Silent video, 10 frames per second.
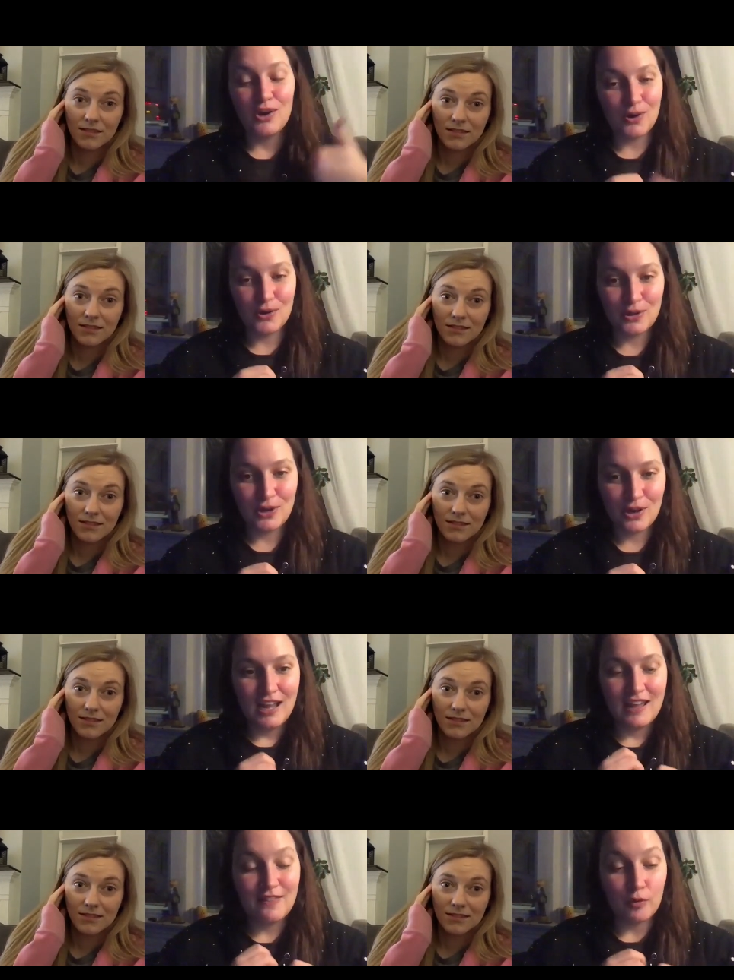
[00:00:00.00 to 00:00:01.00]
Speaker 1: earlier
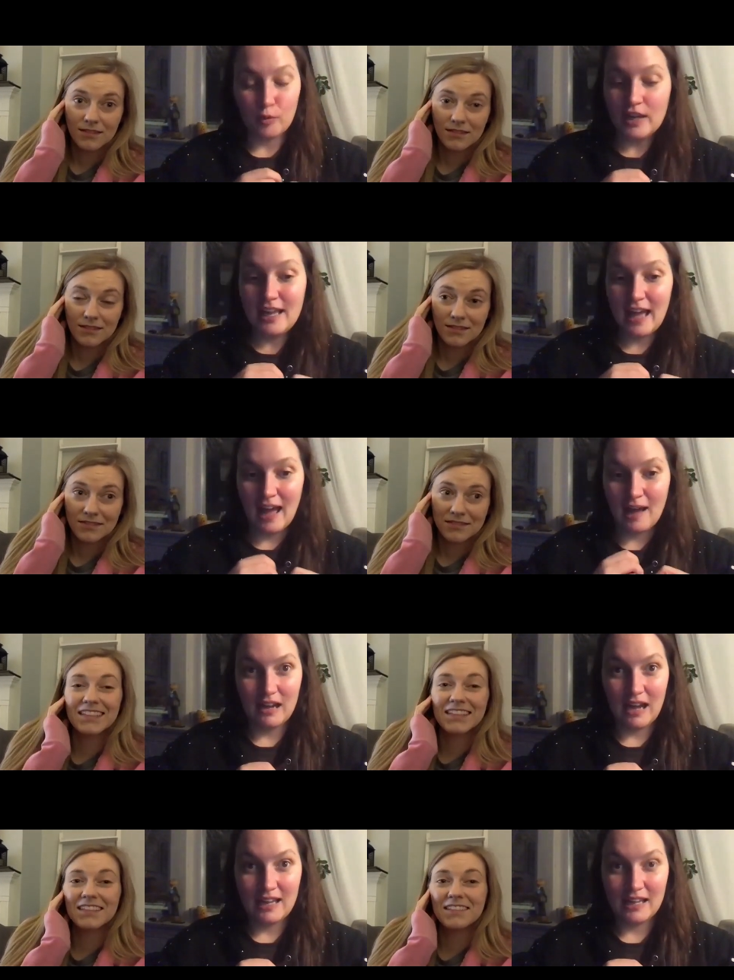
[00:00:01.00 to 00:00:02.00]
in the recap,
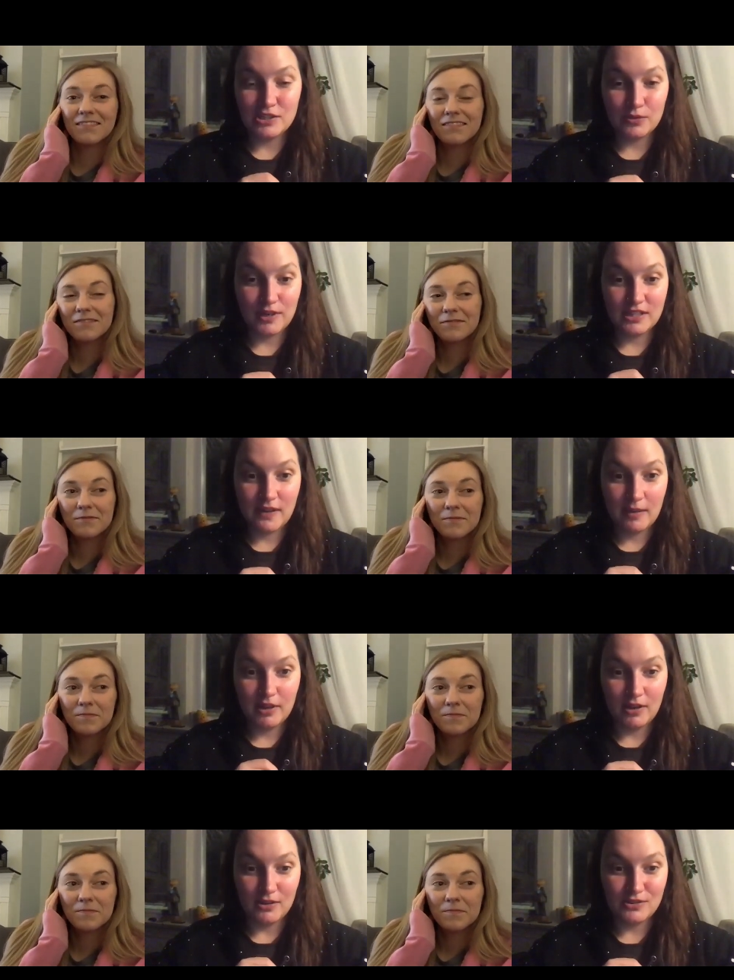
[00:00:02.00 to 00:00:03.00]
I guess Serena's family
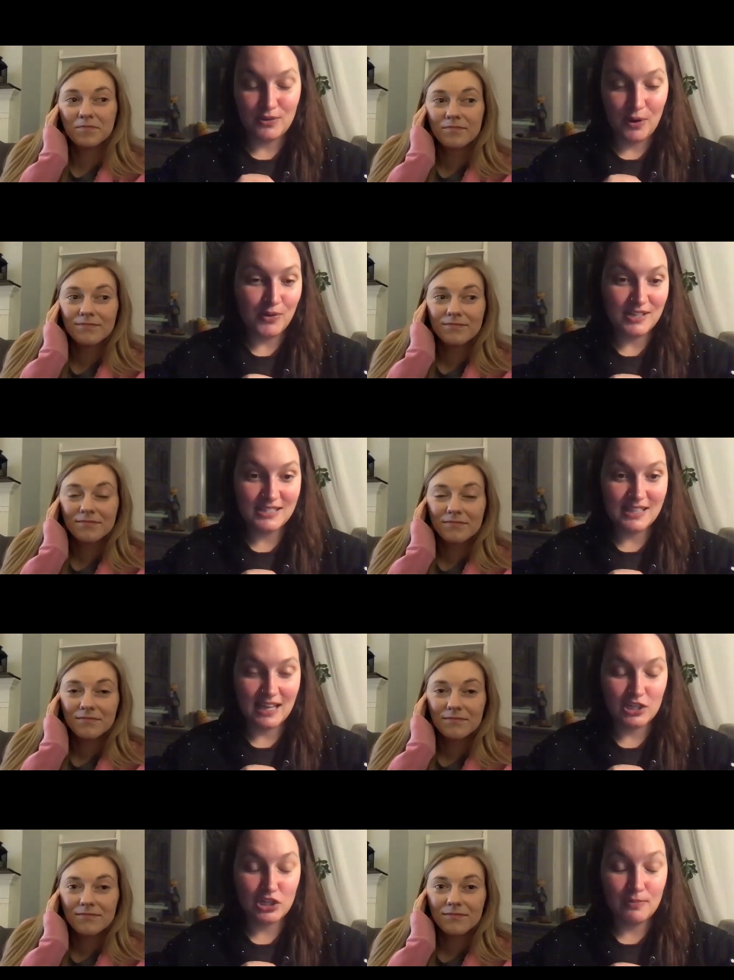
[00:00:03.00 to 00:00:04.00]
also noticed that
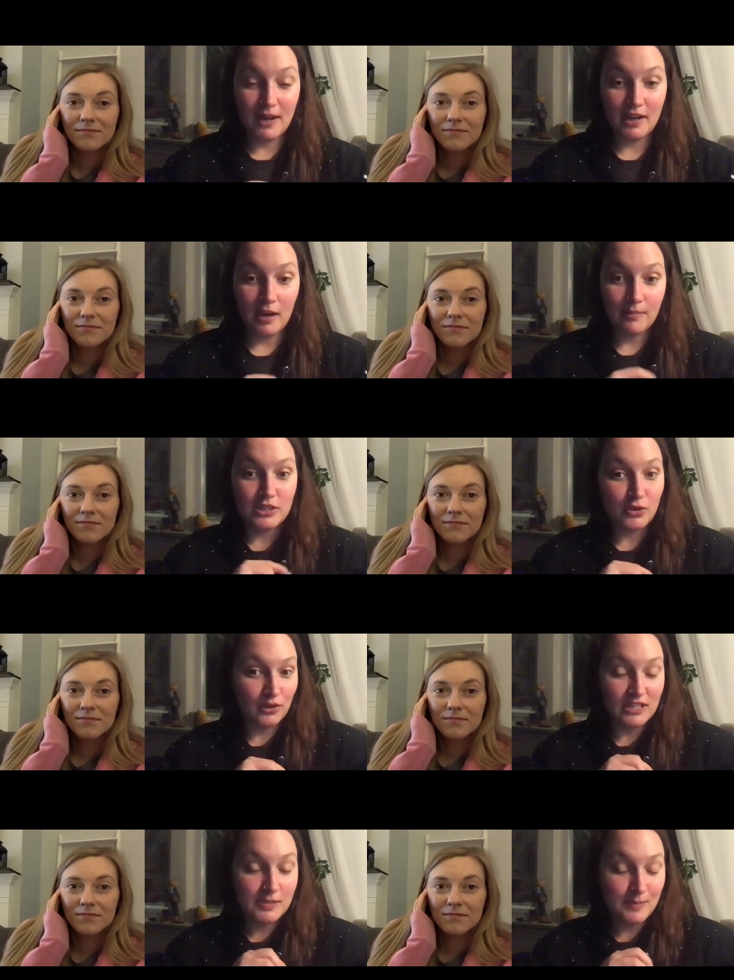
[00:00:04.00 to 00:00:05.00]
she might not be totally
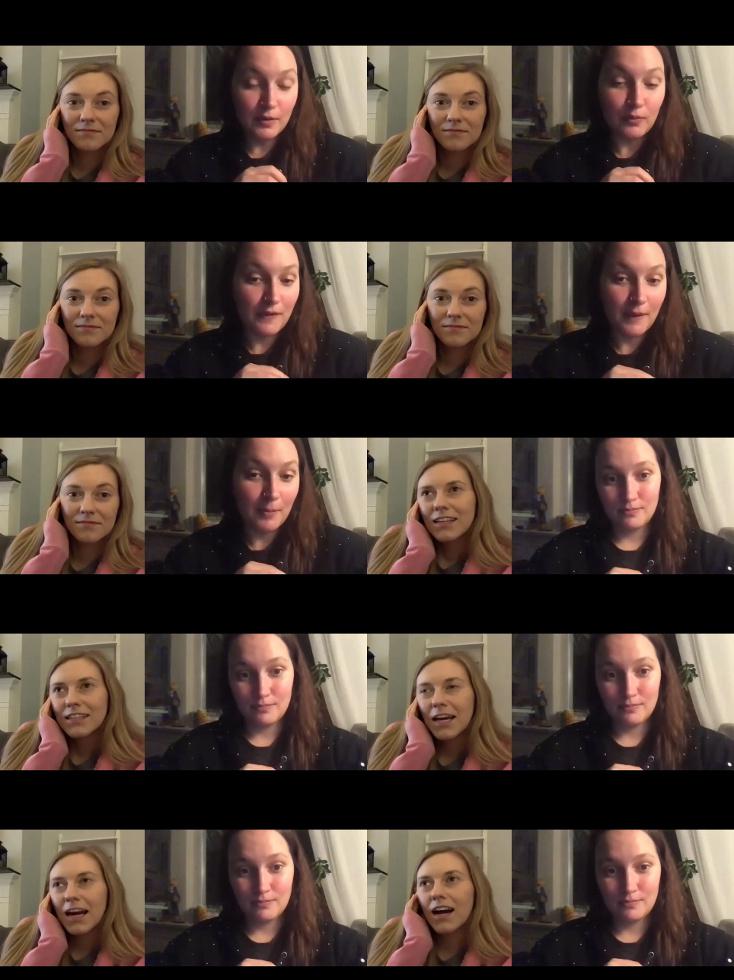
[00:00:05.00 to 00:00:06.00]
smitten with him.
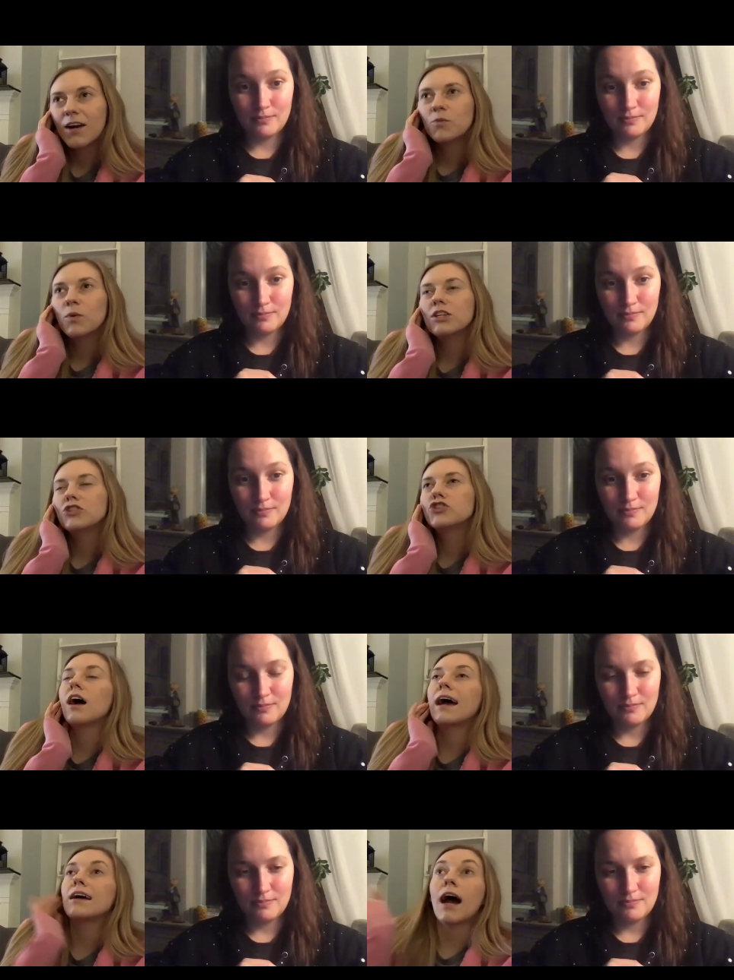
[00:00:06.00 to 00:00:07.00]
Speaker 2: Yeah, which
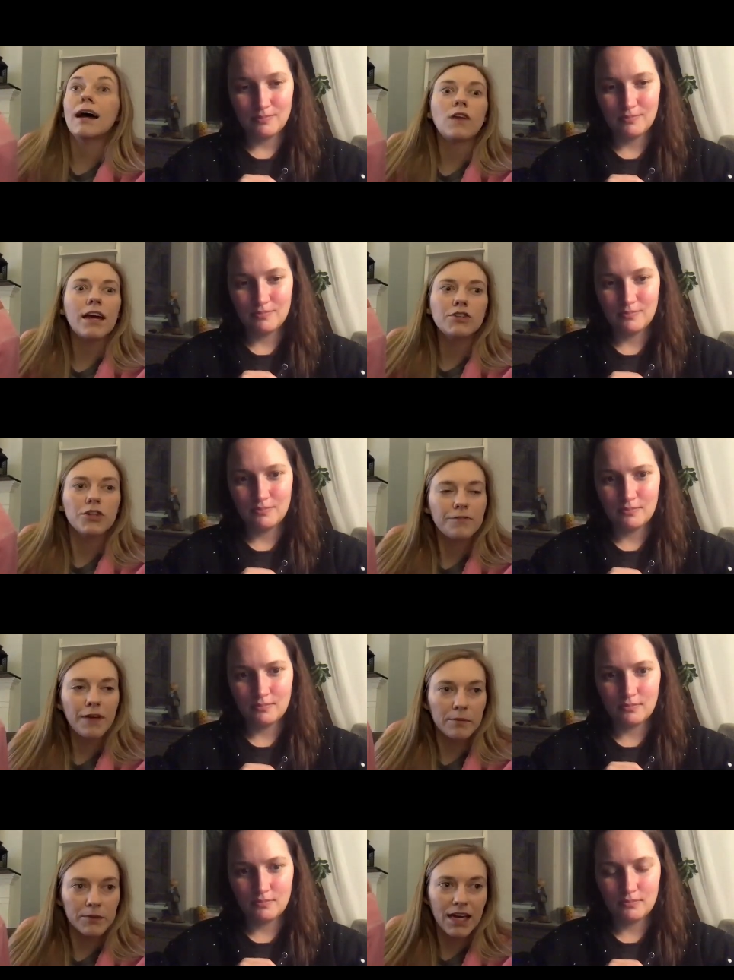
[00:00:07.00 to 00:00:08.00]
I I liked her
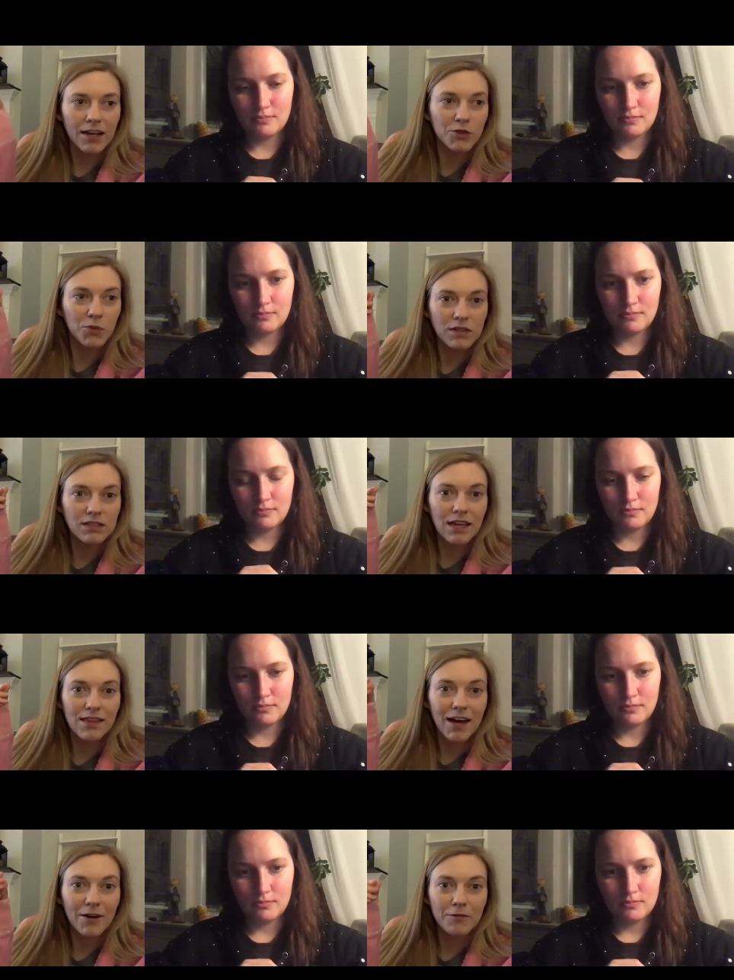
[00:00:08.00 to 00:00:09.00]
family. I do want to say
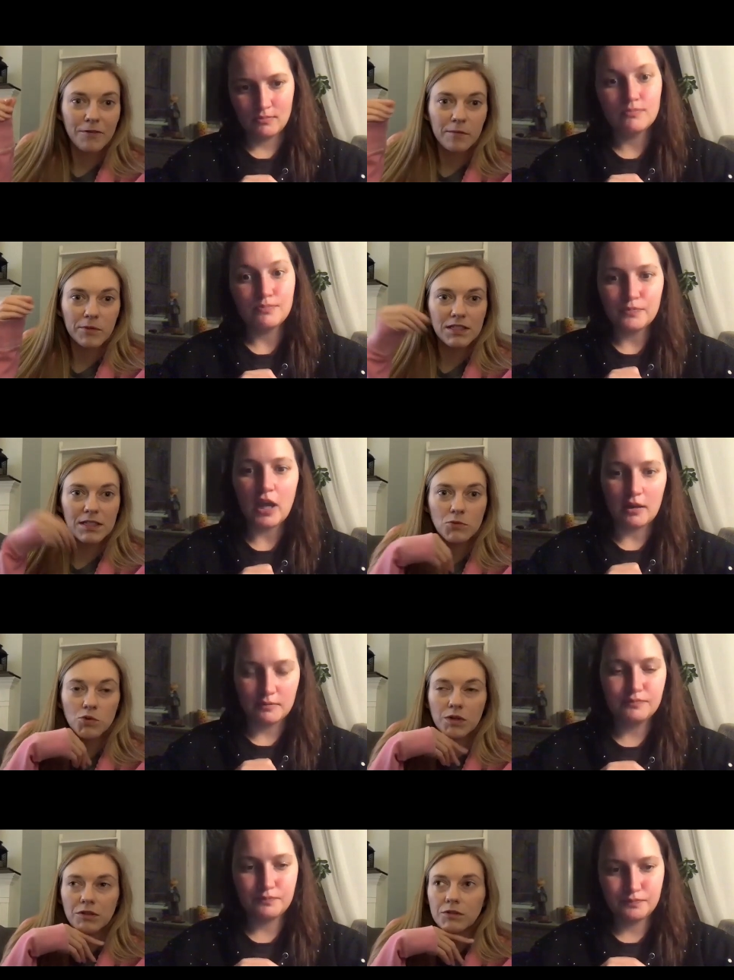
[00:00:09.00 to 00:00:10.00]
that her family seemed yeah.
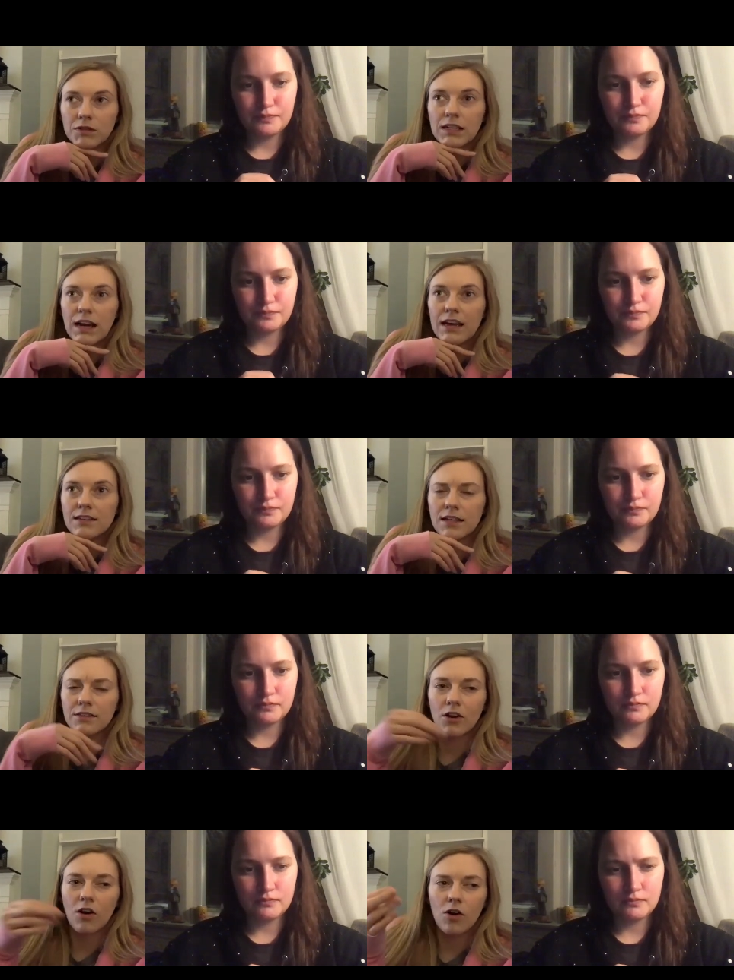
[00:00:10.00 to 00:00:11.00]
really really nice and
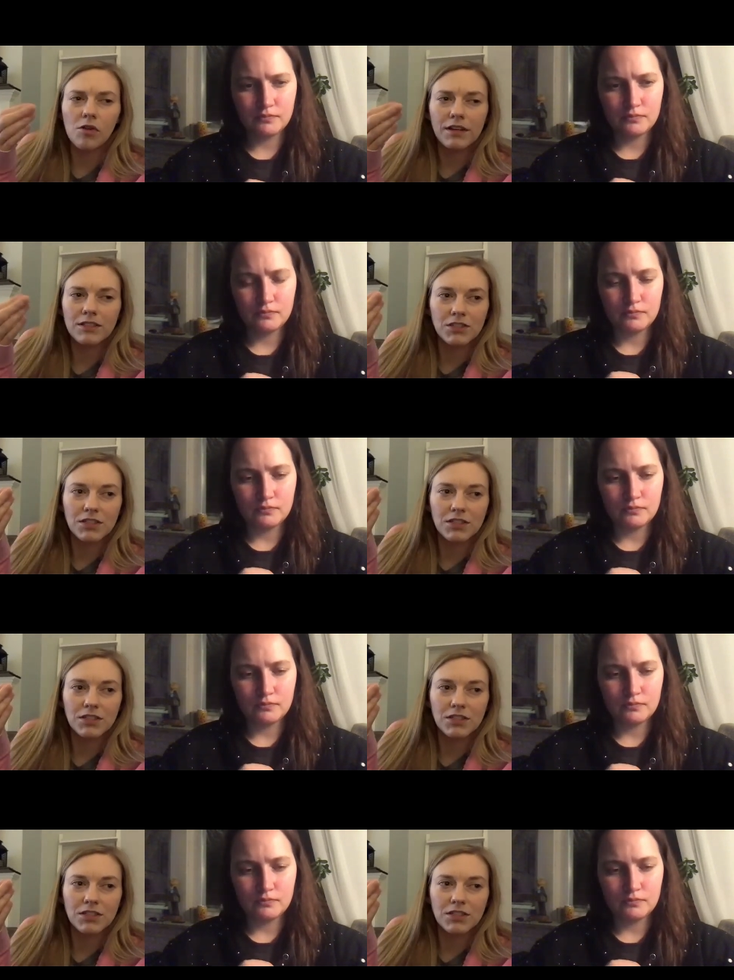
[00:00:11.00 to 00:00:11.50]
they're all like just